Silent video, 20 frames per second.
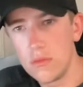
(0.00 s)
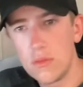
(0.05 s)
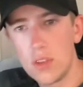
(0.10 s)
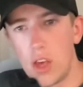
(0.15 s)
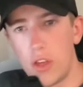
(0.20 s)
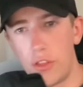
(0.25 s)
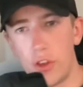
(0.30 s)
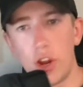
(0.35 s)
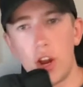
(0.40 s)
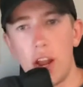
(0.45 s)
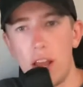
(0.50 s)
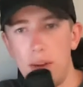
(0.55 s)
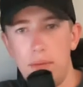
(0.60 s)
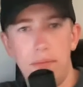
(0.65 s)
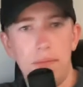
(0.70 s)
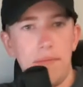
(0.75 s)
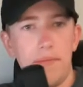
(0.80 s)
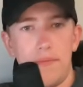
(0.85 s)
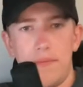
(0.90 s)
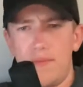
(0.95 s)
They're in,
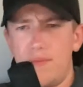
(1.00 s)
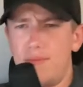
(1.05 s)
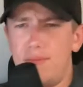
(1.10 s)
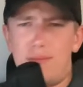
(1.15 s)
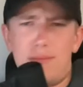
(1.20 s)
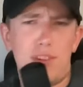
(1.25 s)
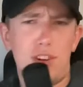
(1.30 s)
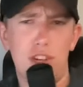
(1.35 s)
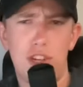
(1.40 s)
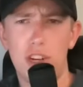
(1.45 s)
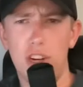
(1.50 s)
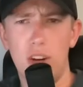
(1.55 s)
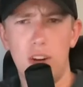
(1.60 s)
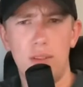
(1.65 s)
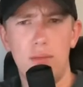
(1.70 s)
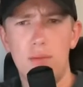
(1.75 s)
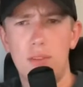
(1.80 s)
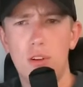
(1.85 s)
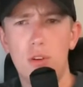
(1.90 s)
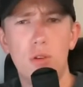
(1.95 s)
for sure.
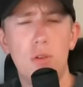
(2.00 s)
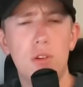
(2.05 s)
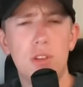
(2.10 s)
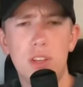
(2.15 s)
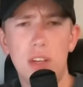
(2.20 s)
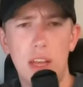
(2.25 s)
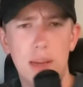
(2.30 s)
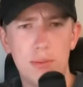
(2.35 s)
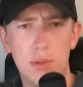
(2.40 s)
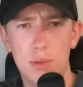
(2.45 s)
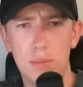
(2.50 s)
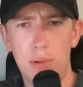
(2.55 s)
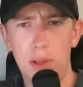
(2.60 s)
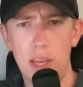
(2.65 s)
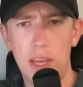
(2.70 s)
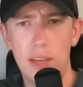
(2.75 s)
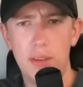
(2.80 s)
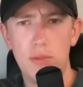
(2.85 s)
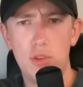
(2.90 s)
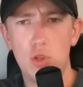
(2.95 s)
Who does Clemson
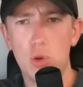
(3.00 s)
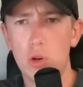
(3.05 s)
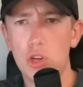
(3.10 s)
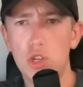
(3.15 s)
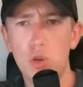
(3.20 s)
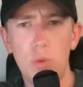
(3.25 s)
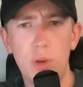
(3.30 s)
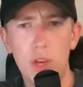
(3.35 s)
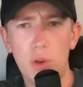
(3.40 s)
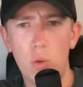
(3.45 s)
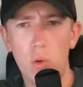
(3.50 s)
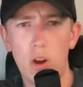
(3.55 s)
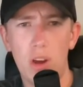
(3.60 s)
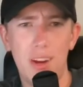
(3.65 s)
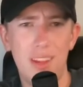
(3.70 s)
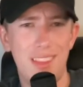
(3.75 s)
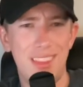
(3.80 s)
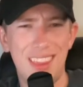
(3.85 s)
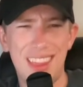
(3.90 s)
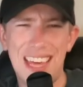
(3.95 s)
play? Georgia week 1,
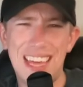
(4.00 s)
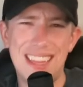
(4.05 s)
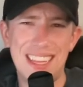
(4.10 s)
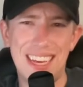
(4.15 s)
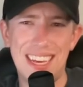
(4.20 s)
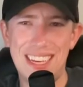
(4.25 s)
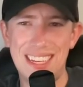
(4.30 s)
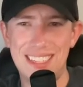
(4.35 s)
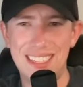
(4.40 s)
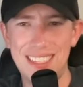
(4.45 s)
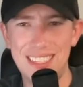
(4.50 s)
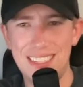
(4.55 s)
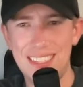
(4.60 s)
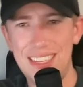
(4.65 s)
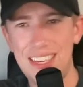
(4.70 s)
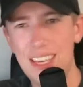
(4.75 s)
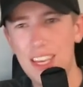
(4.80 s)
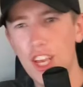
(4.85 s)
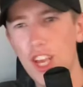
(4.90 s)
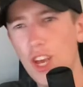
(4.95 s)
and then they got the
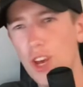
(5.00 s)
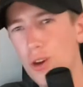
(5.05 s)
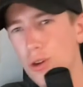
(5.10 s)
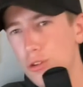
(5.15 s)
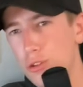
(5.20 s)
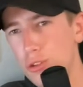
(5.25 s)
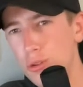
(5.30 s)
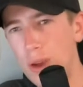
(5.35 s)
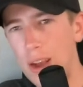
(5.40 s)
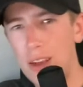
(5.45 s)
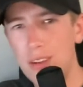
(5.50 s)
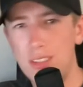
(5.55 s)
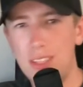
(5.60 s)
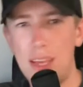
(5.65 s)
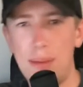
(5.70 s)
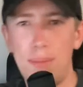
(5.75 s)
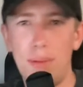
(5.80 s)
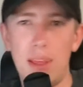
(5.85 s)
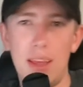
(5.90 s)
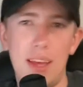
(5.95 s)
ACC. Who does Ohio
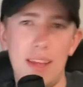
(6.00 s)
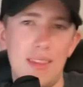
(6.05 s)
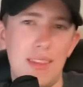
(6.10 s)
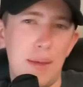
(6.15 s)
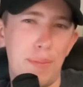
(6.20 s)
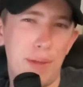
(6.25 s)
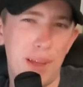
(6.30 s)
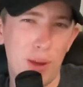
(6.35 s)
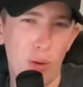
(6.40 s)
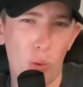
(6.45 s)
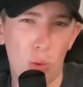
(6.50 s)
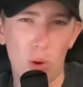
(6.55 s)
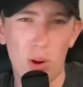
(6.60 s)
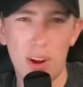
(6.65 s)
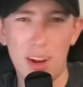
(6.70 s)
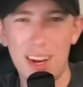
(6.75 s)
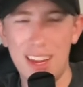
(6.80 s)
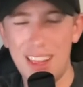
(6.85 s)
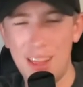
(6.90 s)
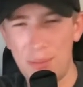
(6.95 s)
State play? They play
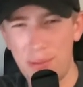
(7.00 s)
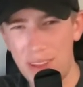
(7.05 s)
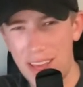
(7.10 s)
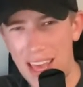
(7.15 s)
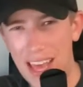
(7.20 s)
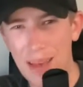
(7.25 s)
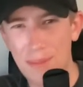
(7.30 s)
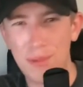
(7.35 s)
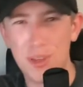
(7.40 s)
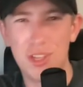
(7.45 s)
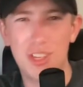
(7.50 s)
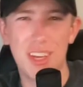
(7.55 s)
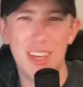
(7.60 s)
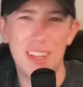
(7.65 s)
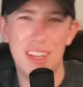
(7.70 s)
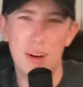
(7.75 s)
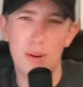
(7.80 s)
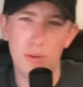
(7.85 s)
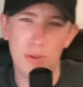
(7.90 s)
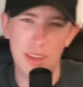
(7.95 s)
Oregon, and they play at Michigan.
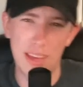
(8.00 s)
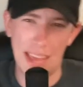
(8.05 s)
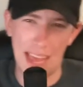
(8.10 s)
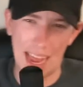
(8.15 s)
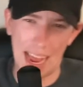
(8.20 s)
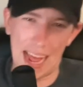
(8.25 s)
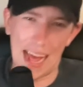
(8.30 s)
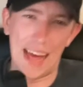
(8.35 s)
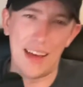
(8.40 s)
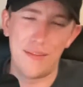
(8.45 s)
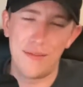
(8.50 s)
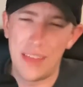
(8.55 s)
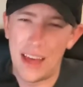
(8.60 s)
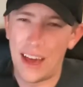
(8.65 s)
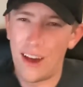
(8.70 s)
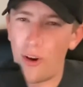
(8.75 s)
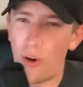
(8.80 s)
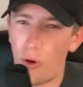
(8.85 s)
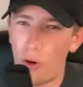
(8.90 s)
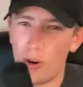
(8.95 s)
They don't really have
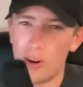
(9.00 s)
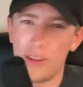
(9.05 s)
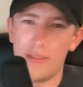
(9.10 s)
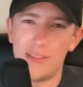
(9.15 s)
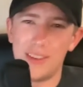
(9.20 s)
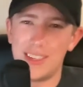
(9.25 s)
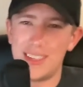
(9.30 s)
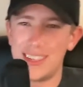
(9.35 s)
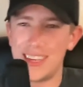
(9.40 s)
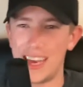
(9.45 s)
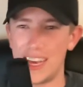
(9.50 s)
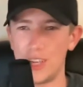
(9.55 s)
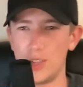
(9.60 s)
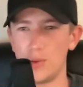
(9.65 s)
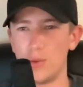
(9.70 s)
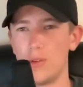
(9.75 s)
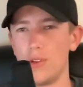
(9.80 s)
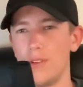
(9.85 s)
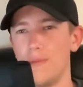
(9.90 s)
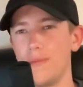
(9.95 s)
that hard of a
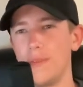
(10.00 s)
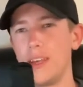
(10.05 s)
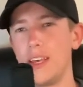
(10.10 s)
schedule.